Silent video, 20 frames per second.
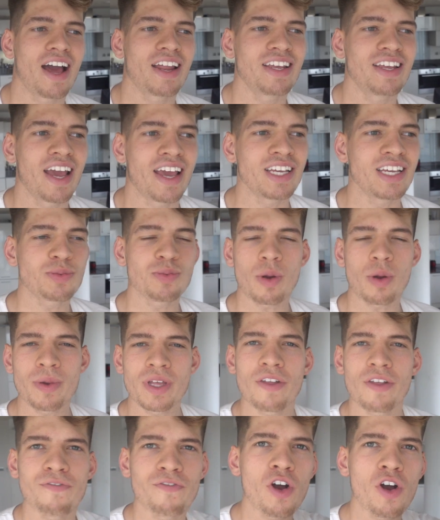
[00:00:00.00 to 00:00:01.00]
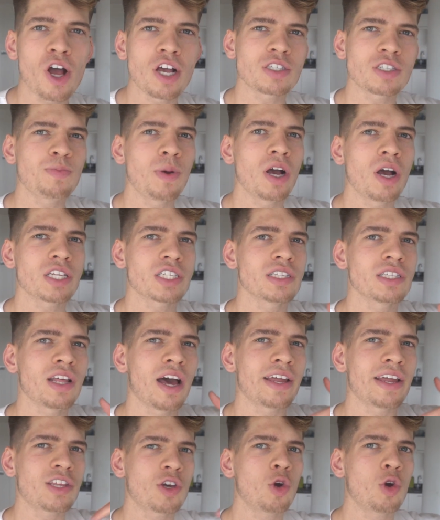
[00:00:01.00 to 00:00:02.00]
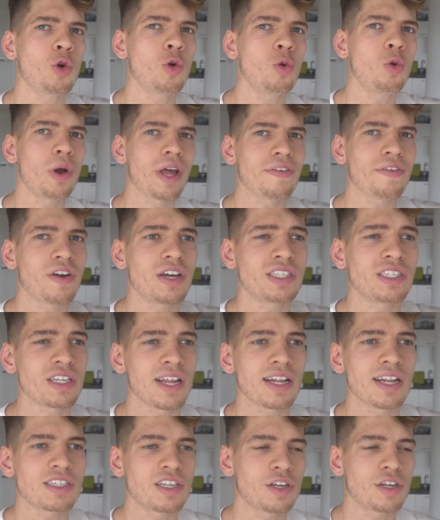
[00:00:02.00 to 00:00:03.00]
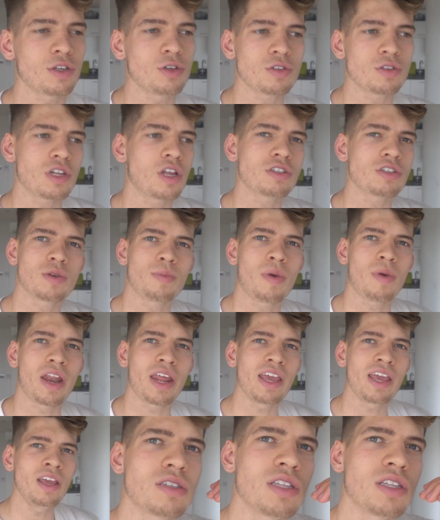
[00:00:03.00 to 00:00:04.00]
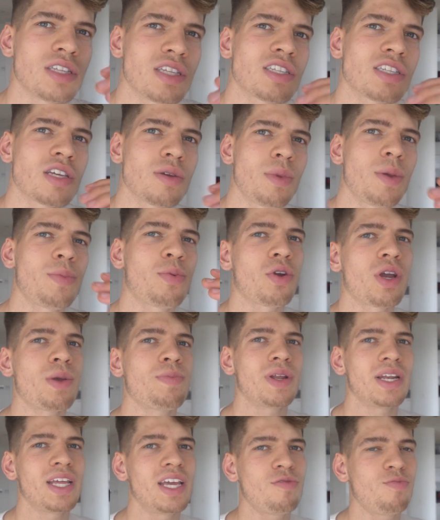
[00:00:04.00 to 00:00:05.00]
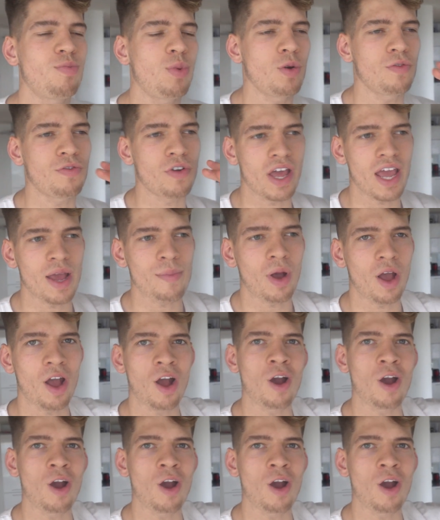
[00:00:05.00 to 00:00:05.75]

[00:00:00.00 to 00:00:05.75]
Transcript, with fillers: And yeah, he's probably the first person that I'd call if I did actually lose loads of money. This is gonna be pretty believable for him, I